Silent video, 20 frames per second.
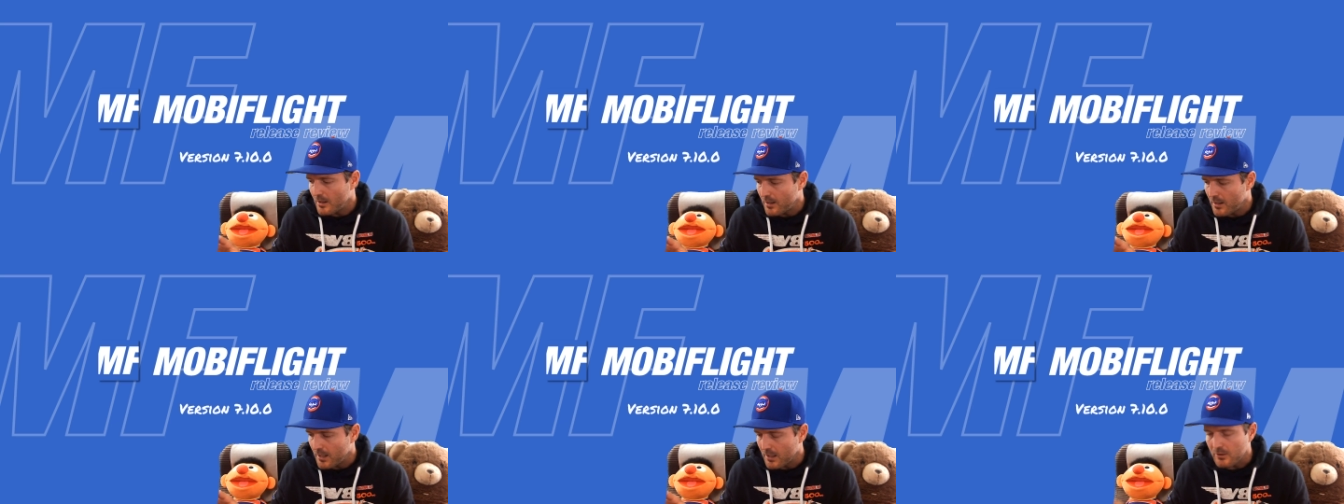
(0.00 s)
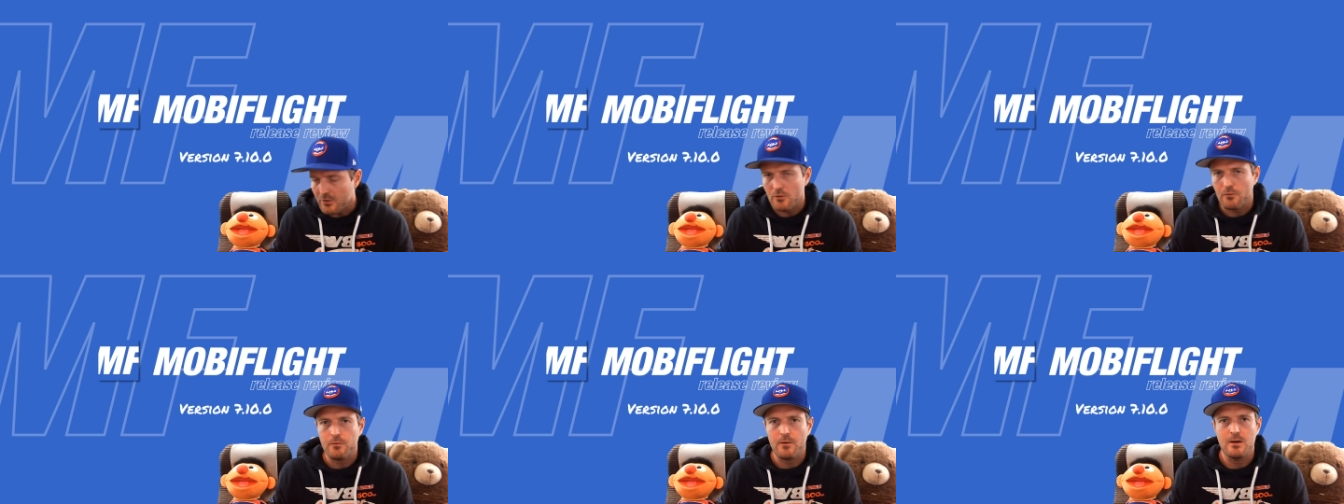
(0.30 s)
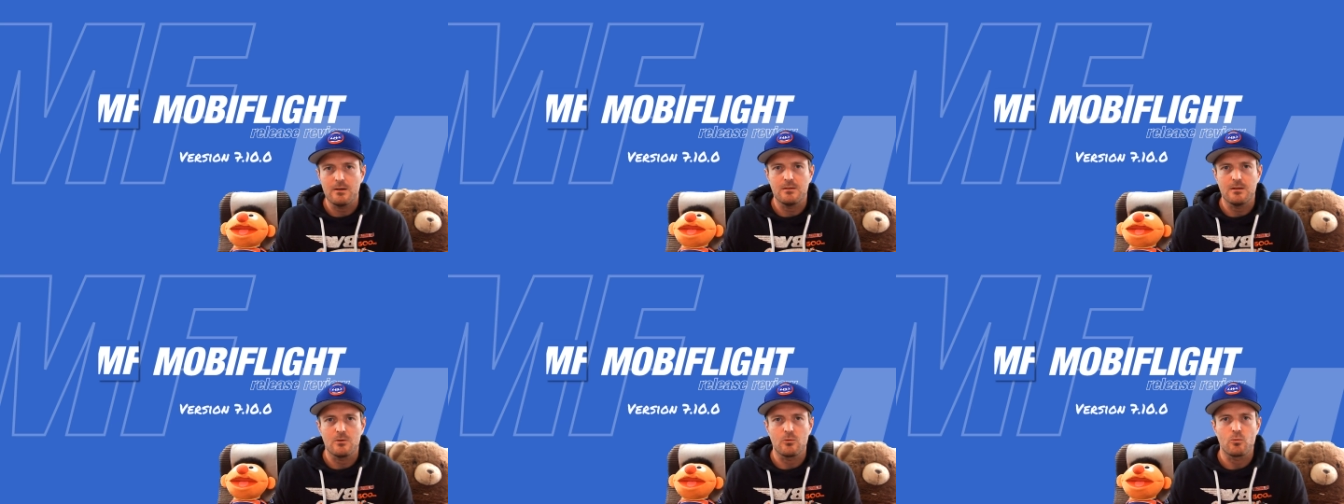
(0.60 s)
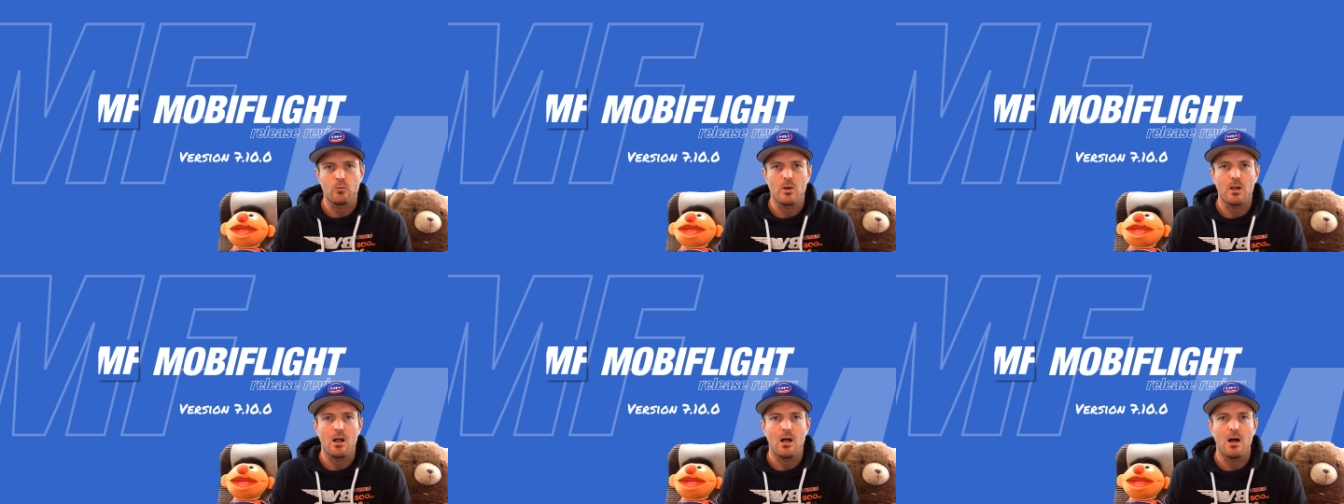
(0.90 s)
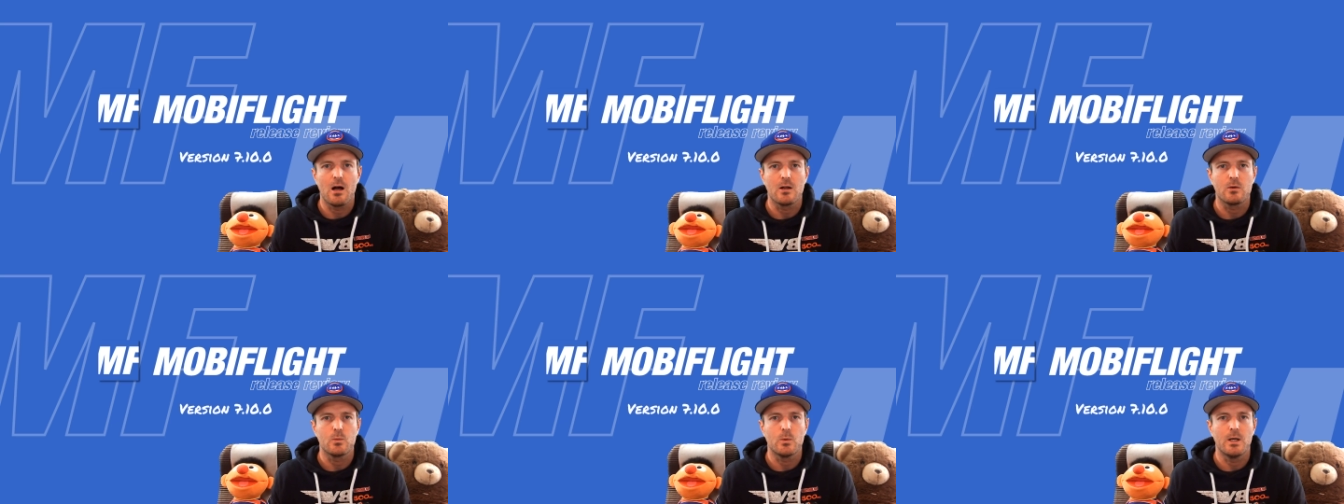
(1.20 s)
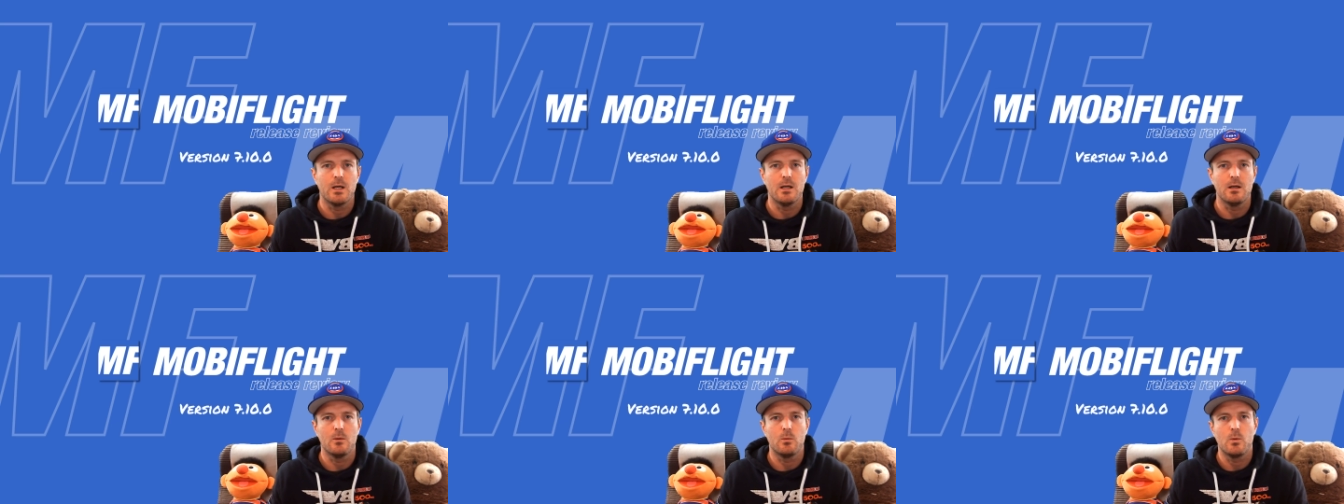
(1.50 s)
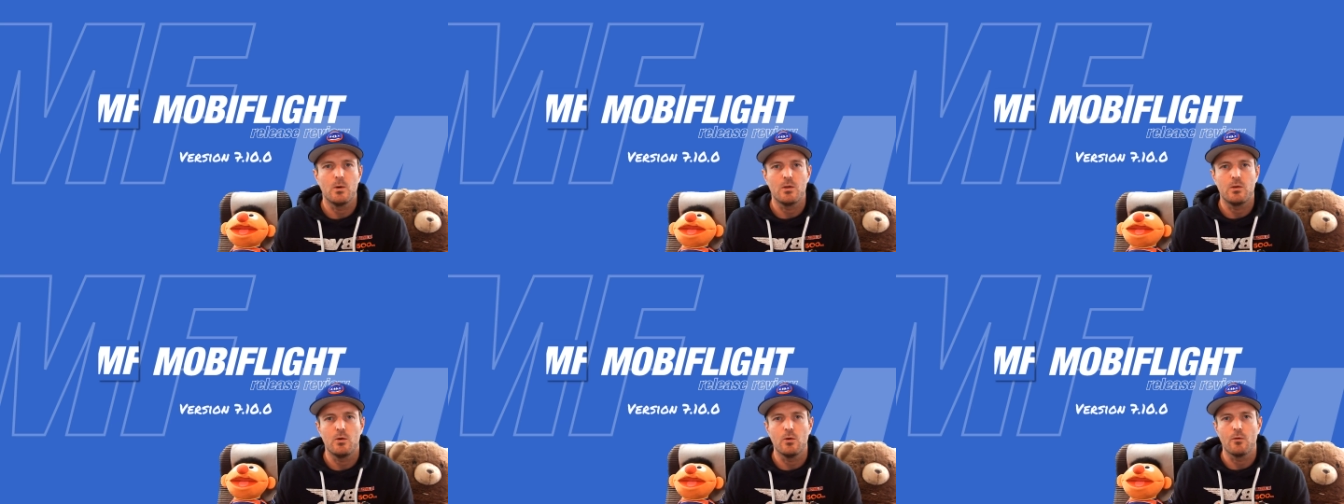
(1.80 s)
interfacing real hardware
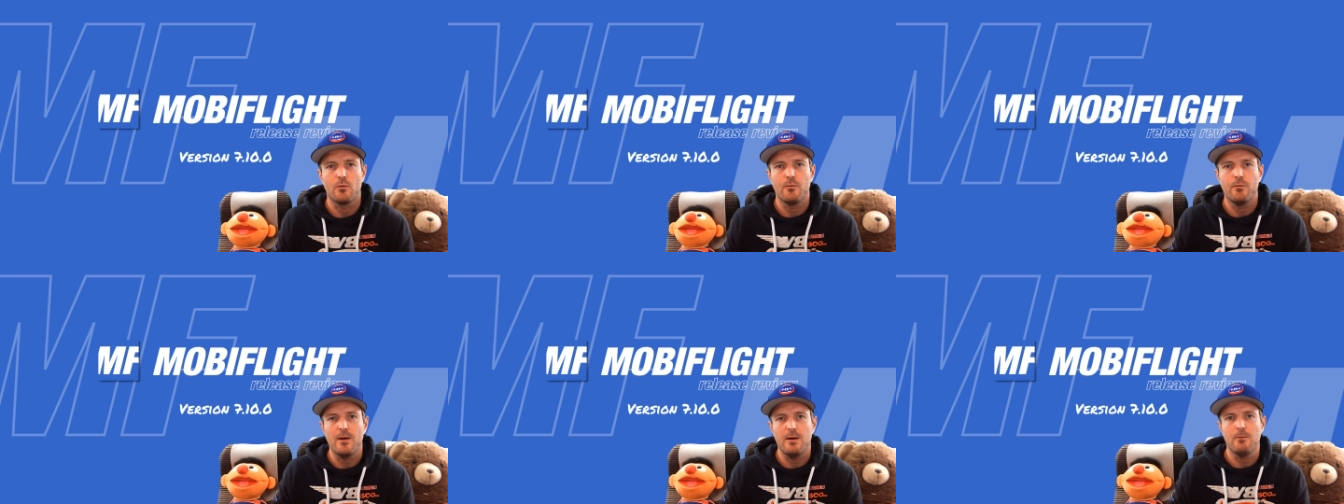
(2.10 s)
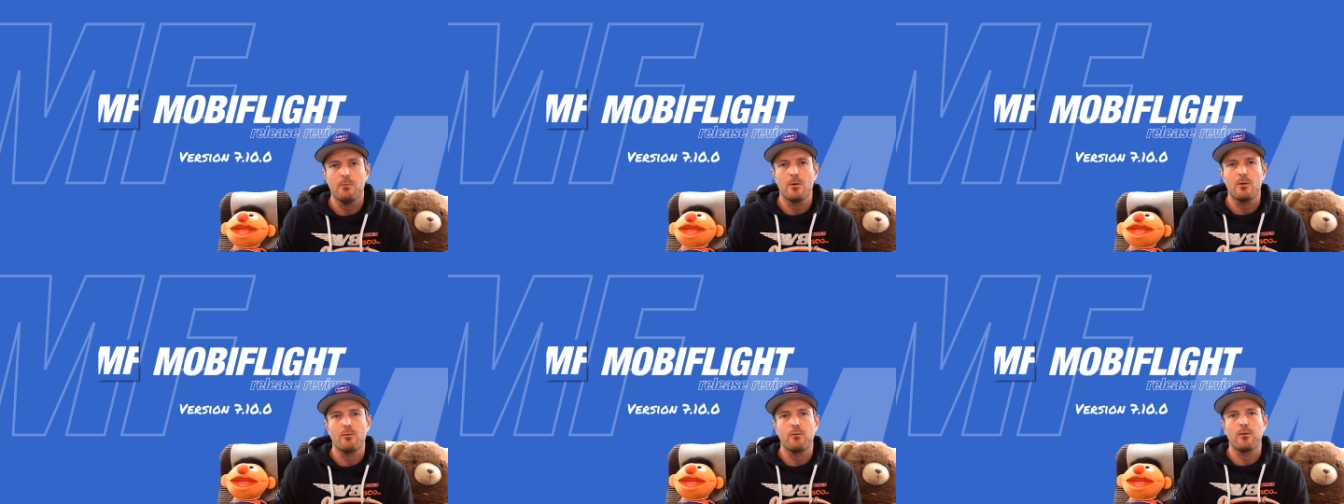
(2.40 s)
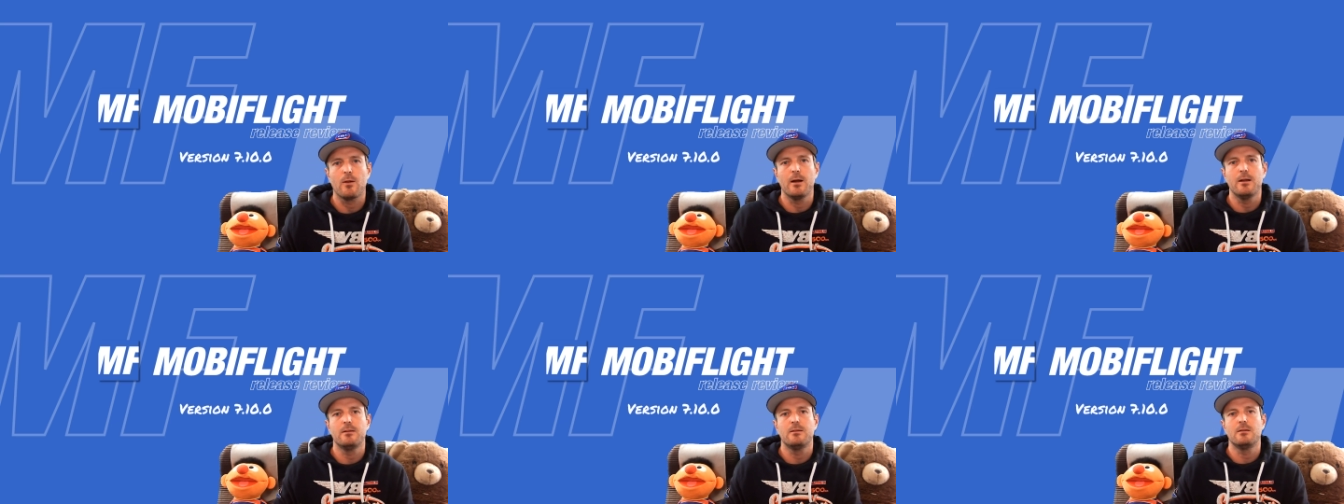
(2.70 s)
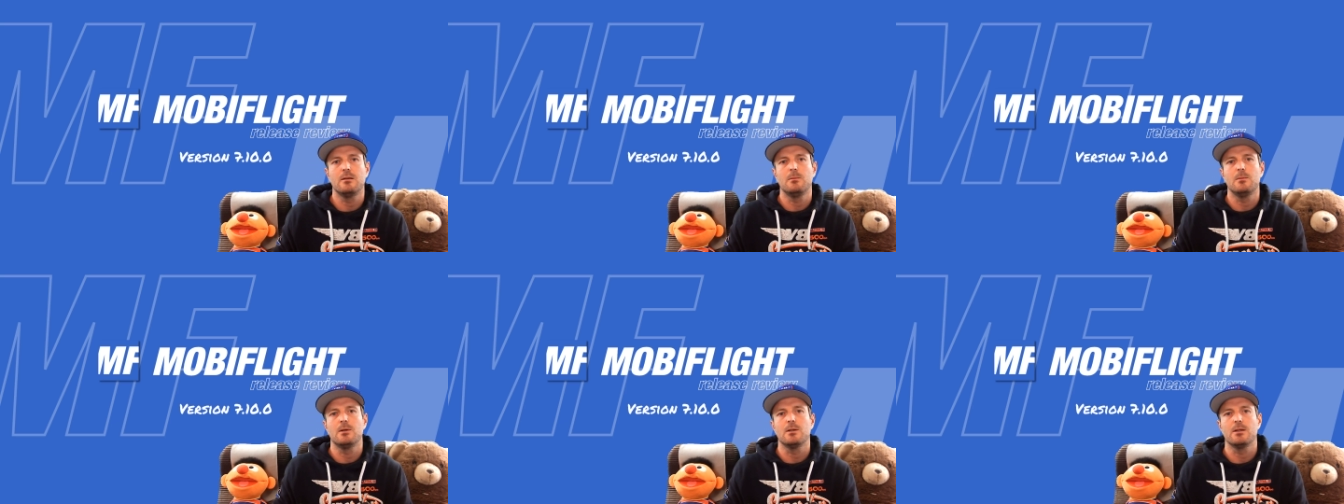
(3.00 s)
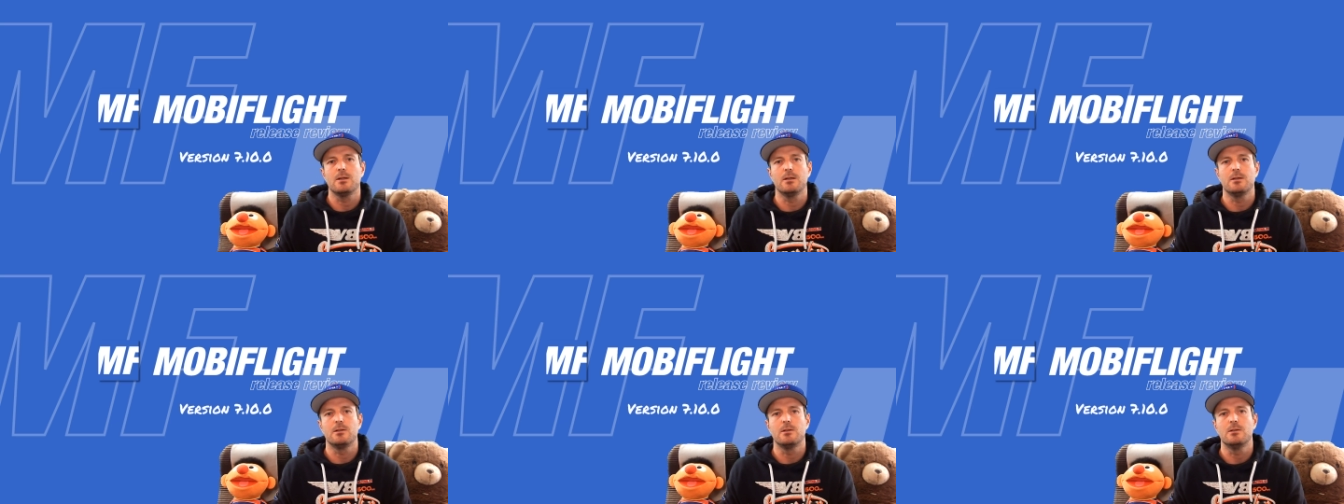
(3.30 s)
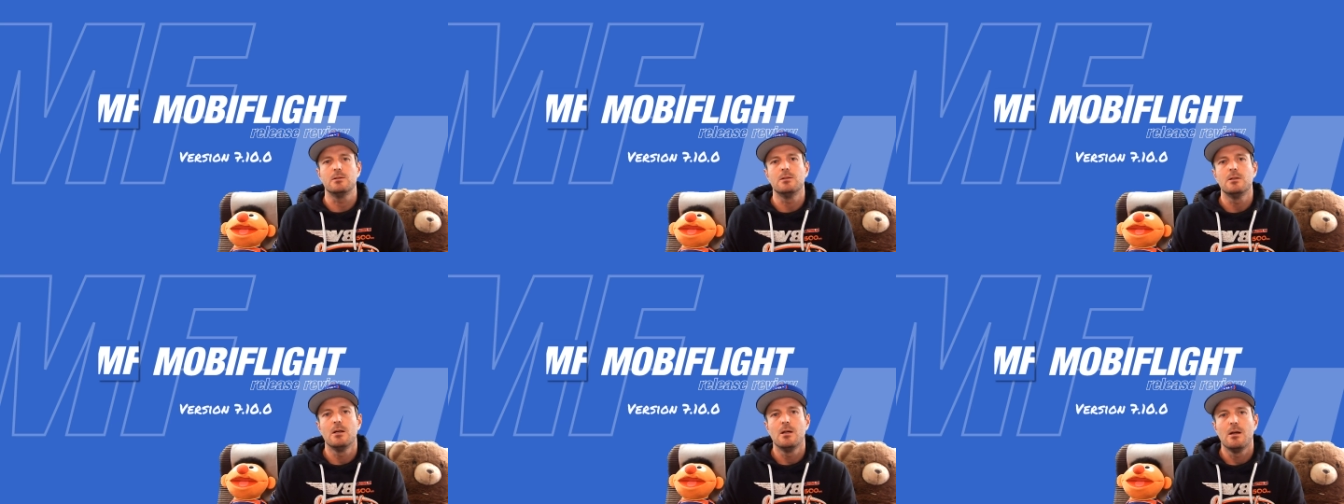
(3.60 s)
with your favorite flight simulator,